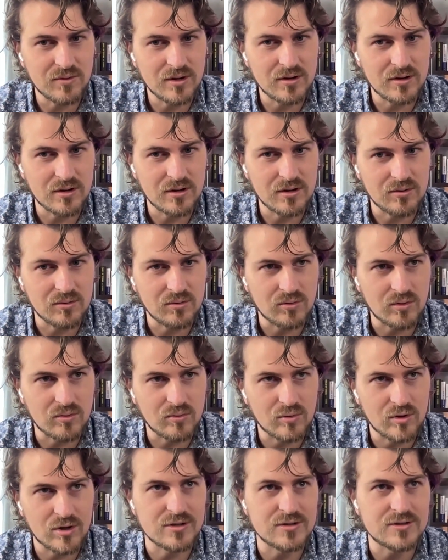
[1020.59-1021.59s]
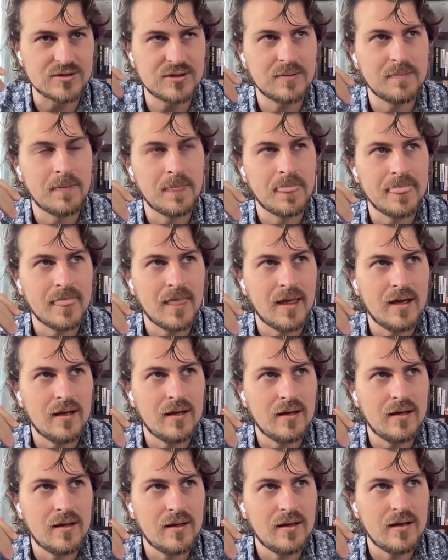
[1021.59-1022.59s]
was,
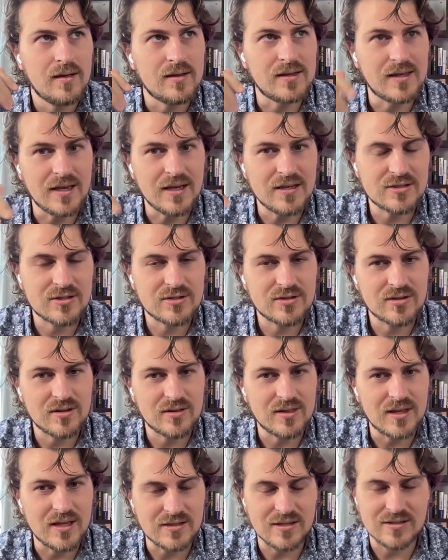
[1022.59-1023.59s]
yes, there's a